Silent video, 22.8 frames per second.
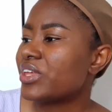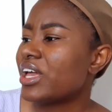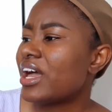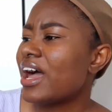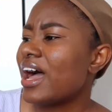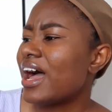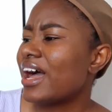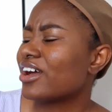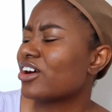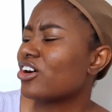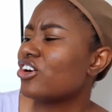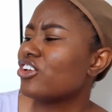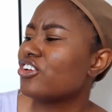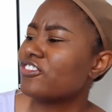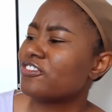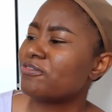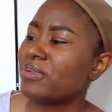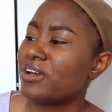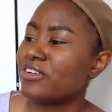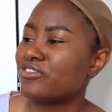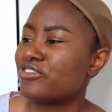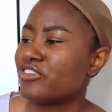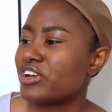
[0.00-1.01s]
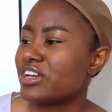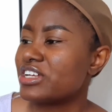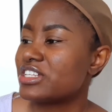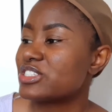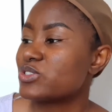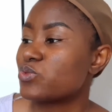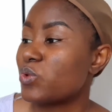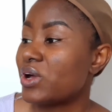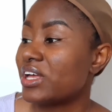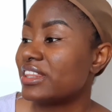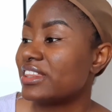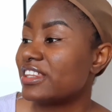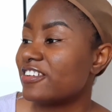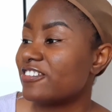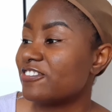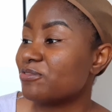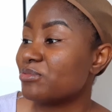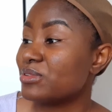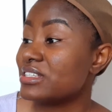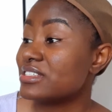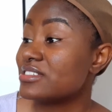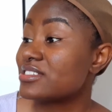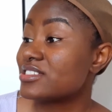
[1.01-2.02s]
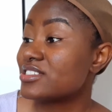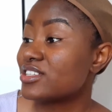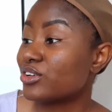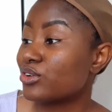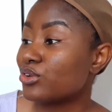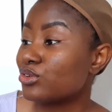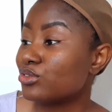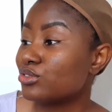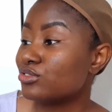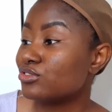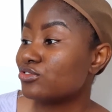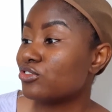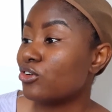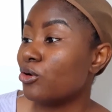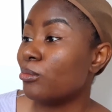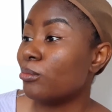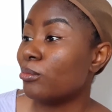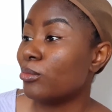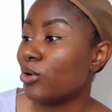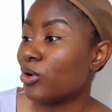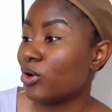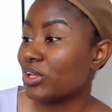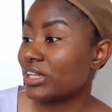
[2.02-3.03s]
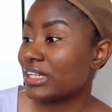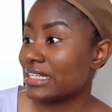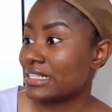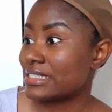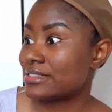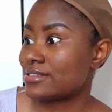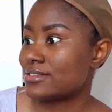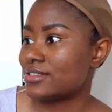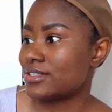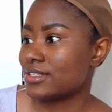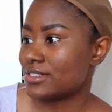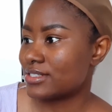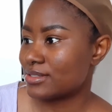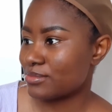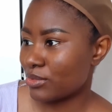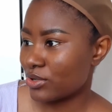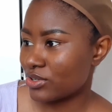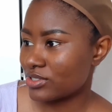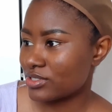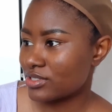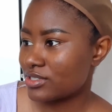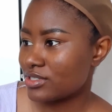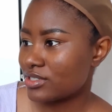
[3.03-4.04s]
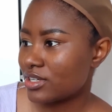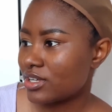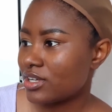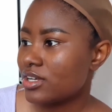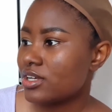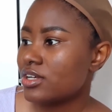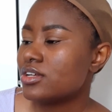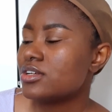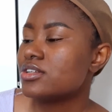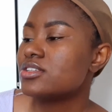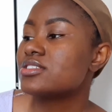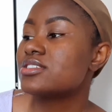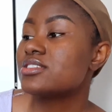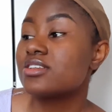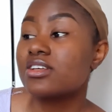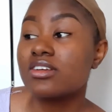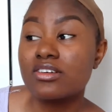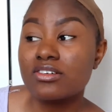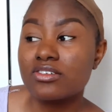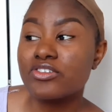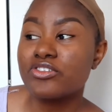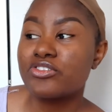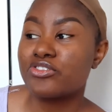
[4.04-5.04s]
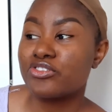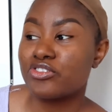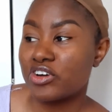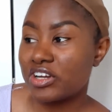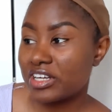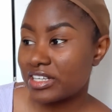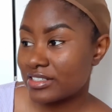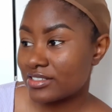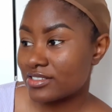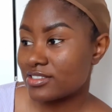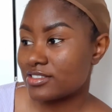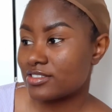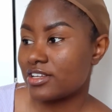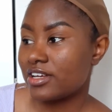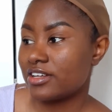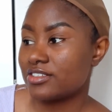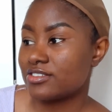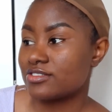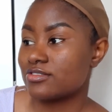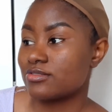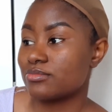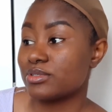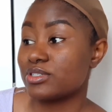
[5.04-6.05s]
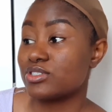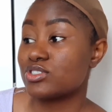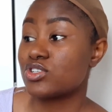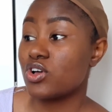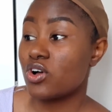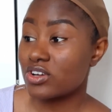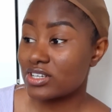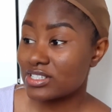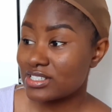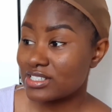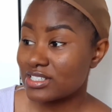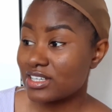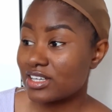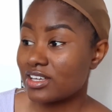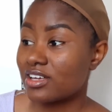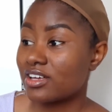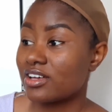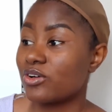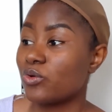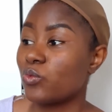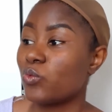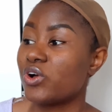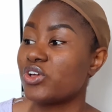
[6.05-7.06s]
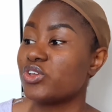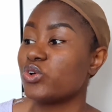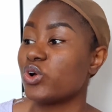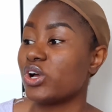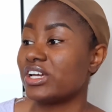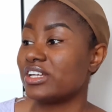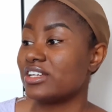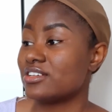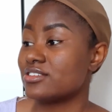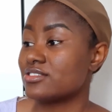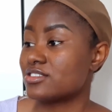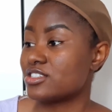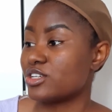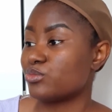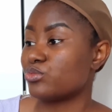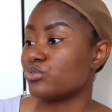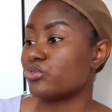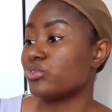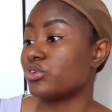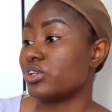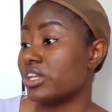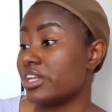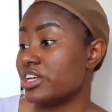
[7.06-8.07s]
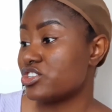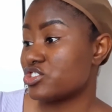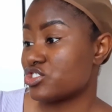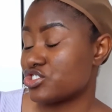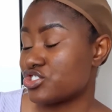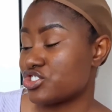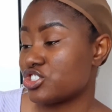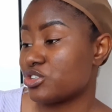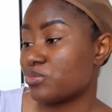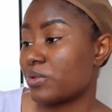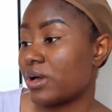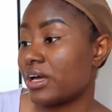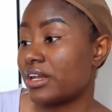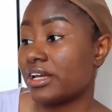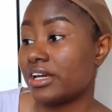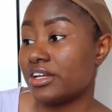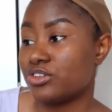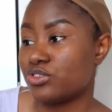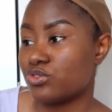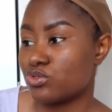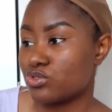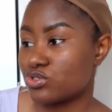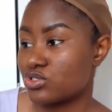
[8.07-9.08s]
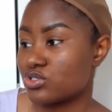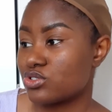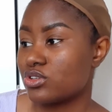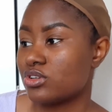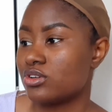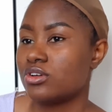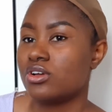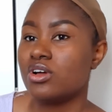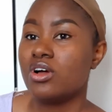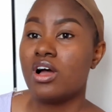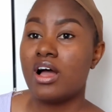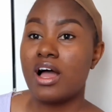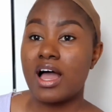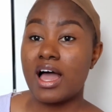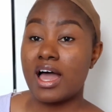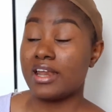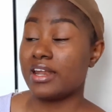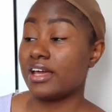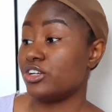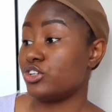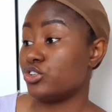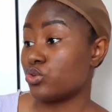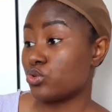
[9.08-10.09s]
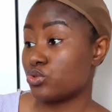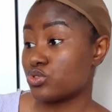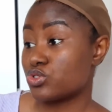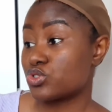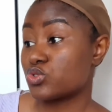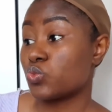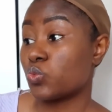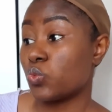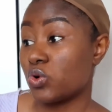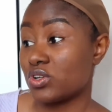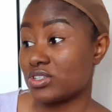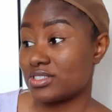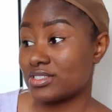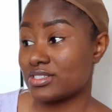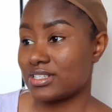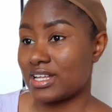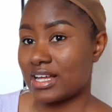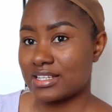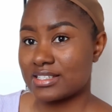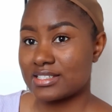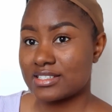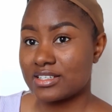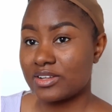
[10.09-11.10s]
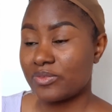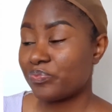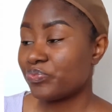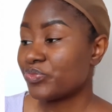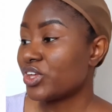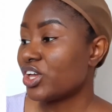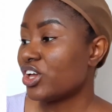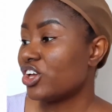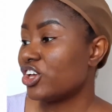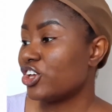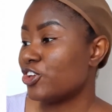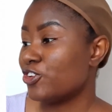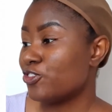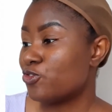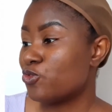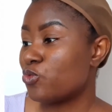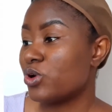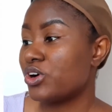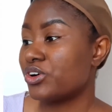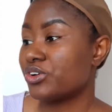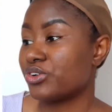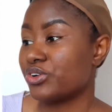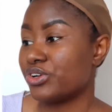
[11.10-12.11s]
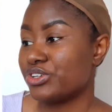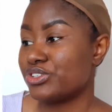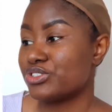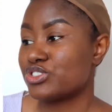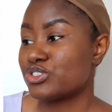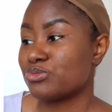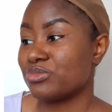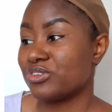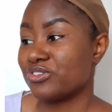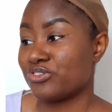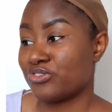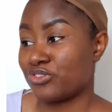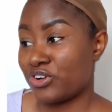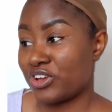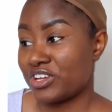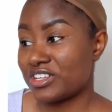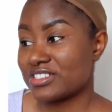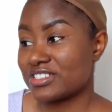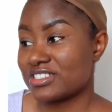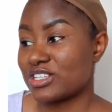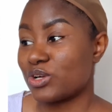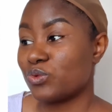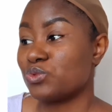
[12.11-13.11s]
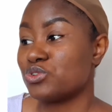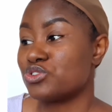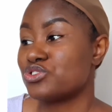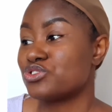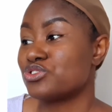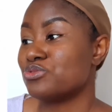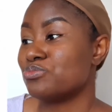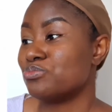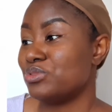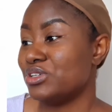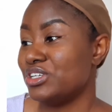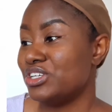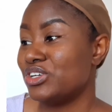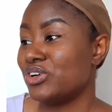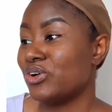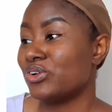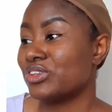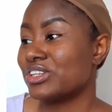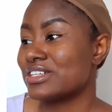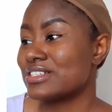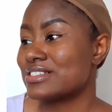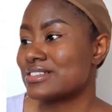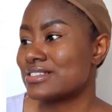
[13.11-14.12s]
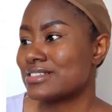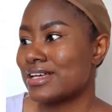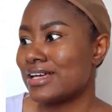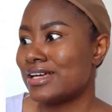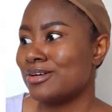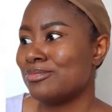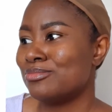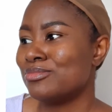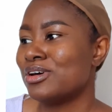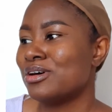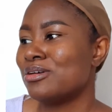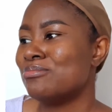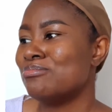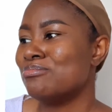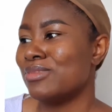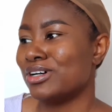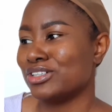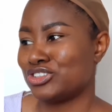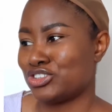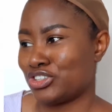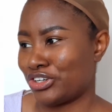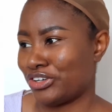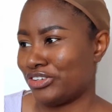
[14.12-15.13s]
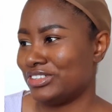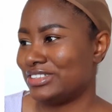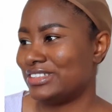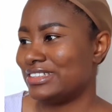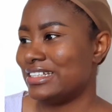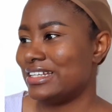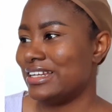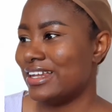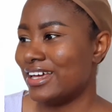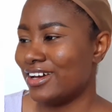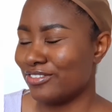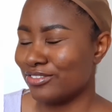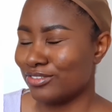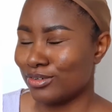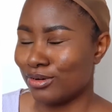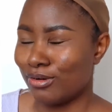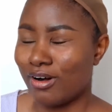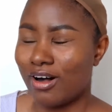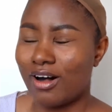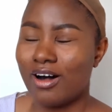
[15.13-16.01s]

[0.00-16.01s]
I cut off my friends when they've been single for more than 6 months. Single friends tend to be toxic when you are in a stable relationship, and I don't want that. If we're going to be friends, then we should be on the same maturity level.